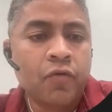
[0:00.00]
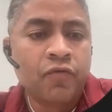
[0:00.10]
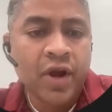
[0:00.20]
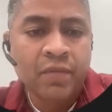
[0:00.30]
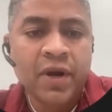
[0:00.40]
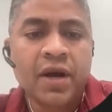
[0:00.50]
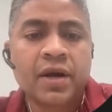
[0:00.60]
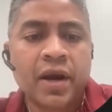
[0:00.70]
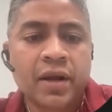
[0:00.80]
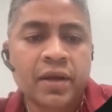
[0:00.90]

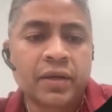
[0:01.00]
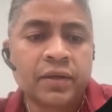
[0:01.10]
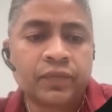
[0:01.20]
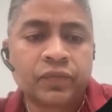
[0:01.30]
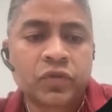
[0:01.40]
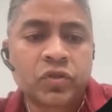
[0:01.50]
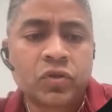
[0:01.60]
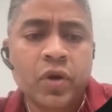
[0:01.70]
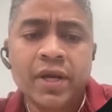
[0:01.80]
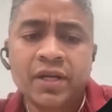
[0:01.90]
Fragmented tracking.
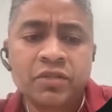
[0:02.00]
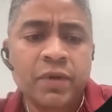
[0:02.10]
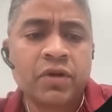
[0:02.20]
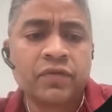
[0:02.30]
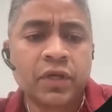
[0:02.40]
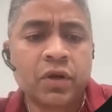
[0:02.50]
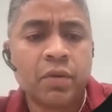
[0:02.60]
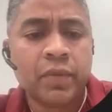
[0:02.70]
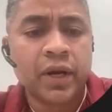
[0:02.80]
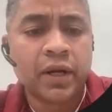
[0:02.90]
So irrespective of the
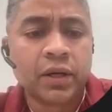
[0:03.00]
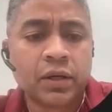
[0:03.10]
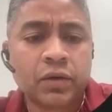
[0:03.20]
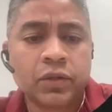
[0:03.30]
domain